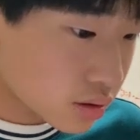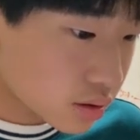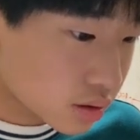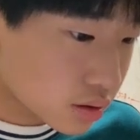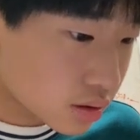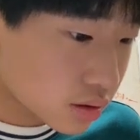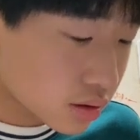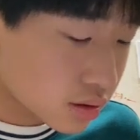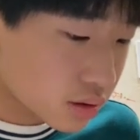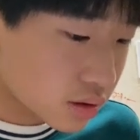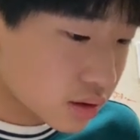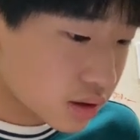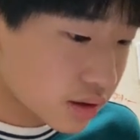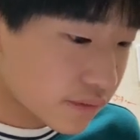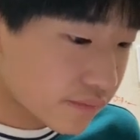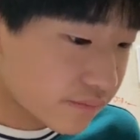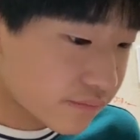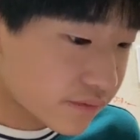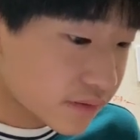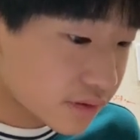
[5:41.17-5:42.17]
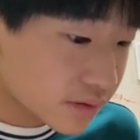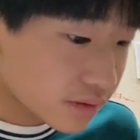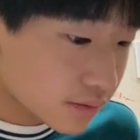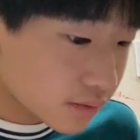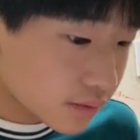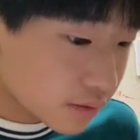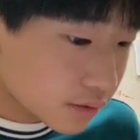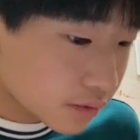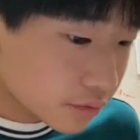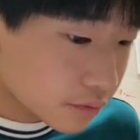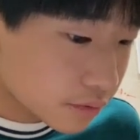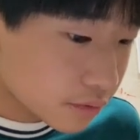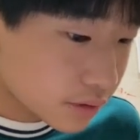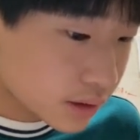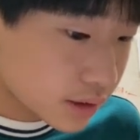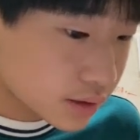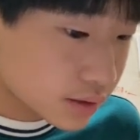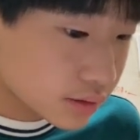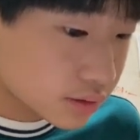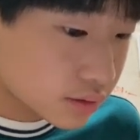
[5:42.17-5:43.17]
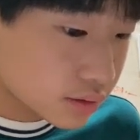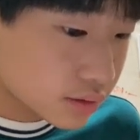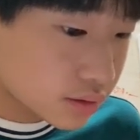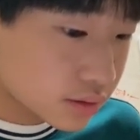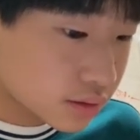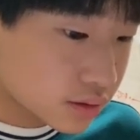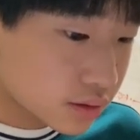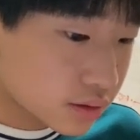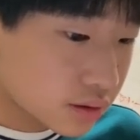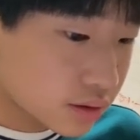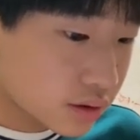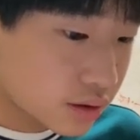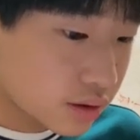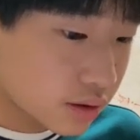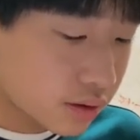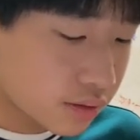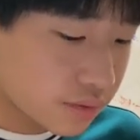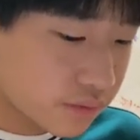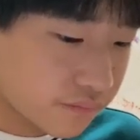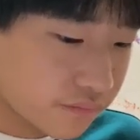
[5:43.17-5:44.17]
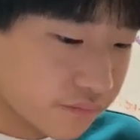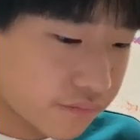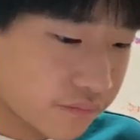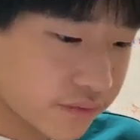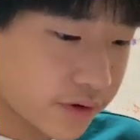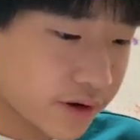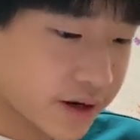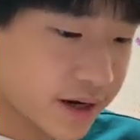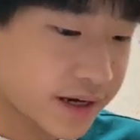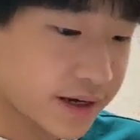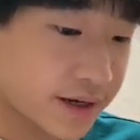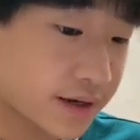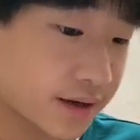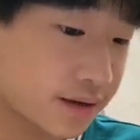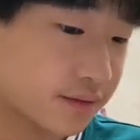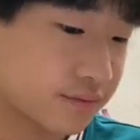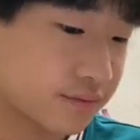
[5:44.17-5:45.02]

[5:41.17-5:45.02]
He kept right on praying.